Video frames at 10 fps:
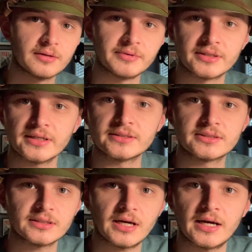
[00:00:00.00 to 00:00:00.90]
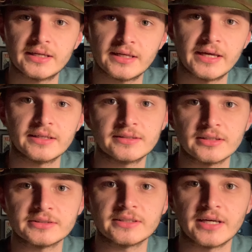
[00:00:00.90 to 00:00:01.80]
Because I hate
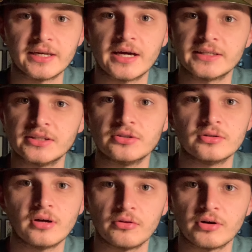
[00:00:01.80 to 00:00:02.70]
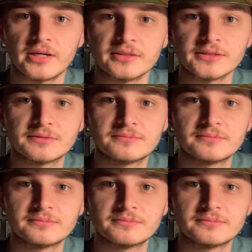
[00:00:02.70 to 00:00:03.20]
dusting and I need other ideas.